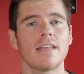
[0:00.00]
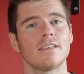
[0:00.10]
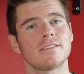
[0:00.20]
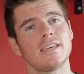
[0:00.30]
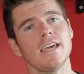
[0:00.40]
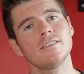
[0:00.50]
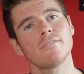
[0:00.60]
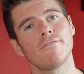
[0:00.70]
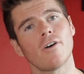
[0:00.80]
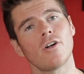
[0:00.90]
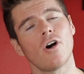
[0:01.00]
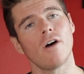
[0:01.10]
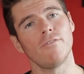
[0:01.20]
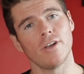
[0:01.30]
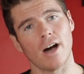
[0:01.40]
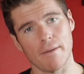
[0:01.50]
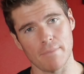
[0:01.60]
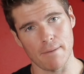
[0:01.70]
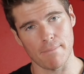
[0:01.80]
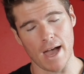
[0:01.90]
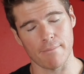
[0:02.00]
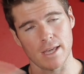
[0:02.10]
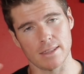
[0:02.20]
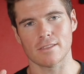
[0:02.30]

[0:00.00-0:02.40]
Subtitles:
and the teaser photo of Nightmare Batman.